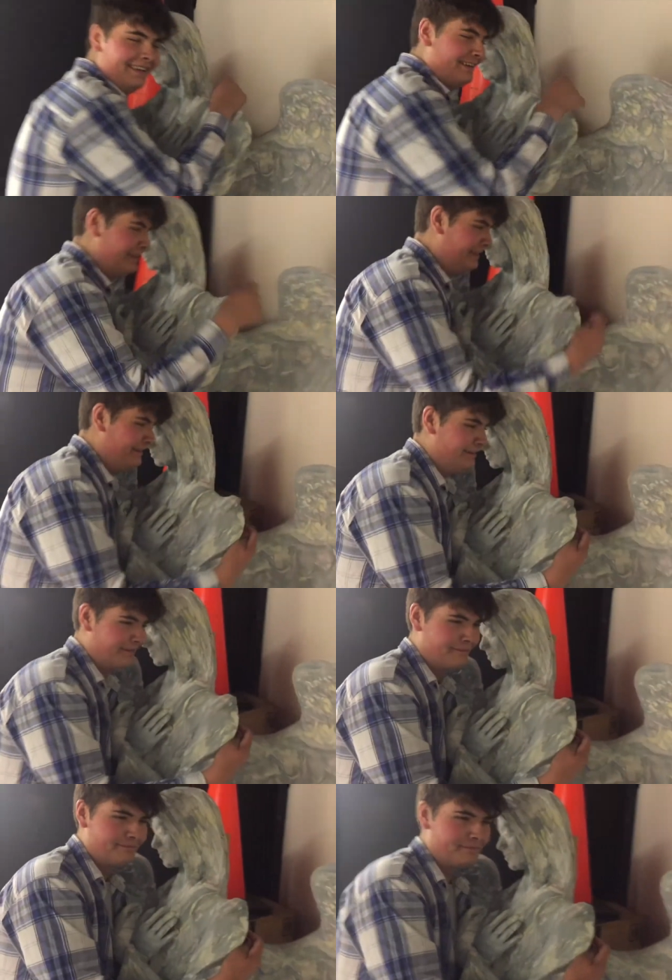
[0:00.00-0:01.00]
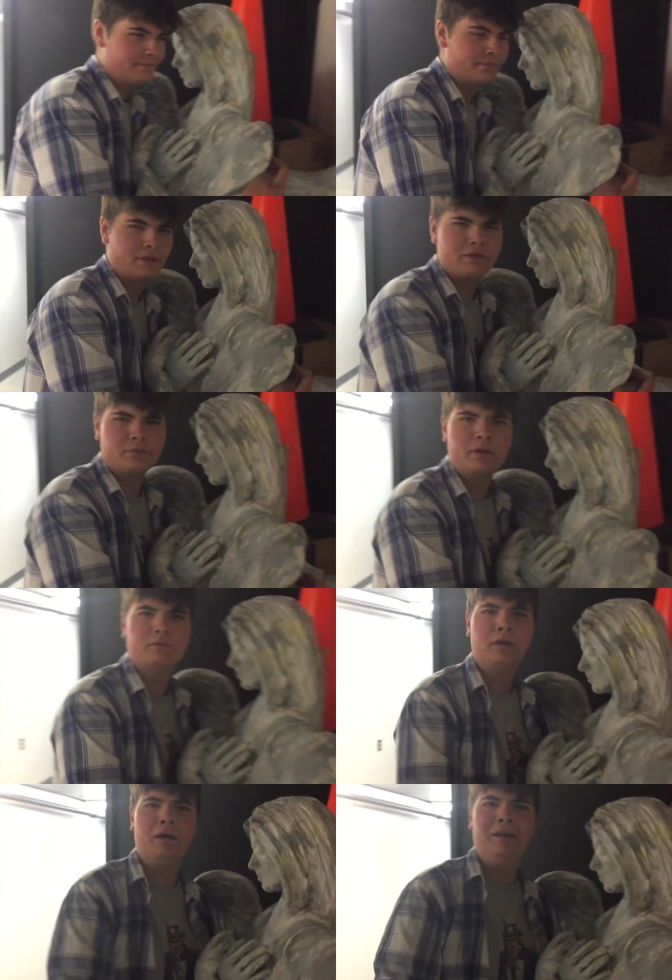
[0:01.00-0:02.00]
But she's a statue and a
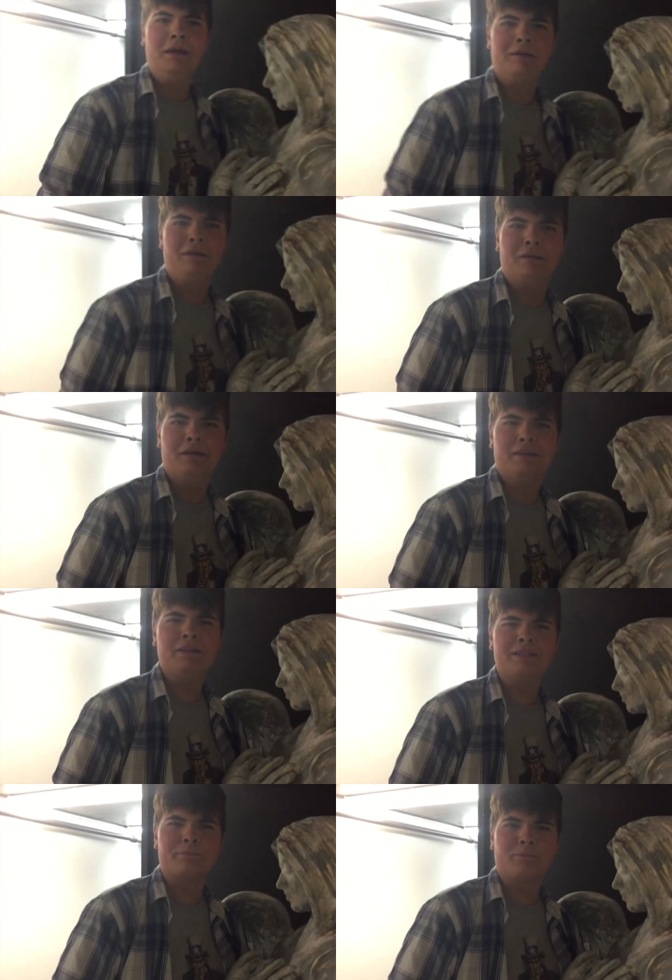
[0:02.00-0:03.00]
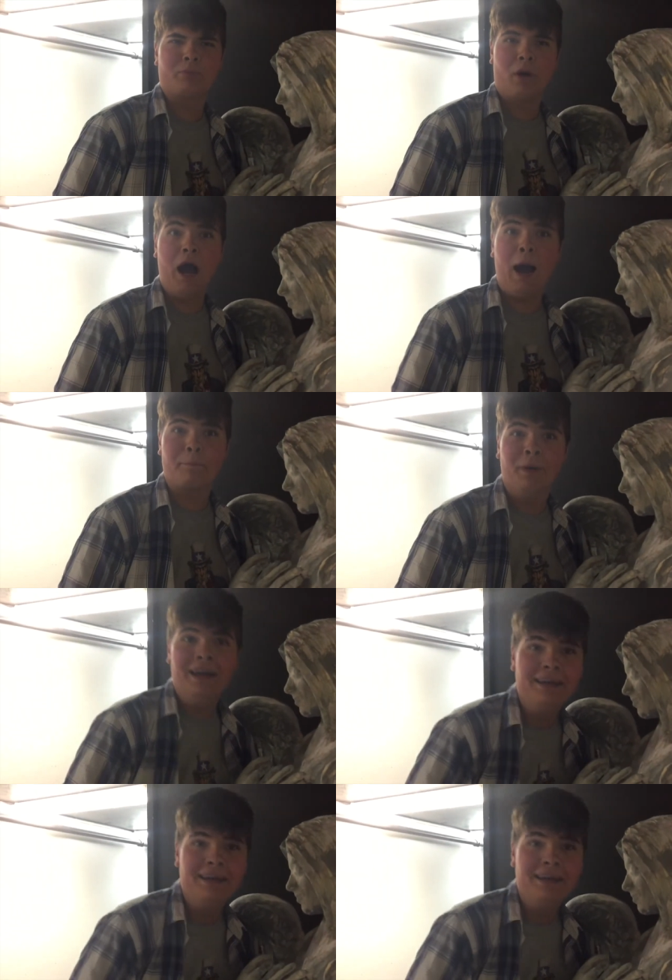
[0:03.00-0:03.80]
prop. You're a prop.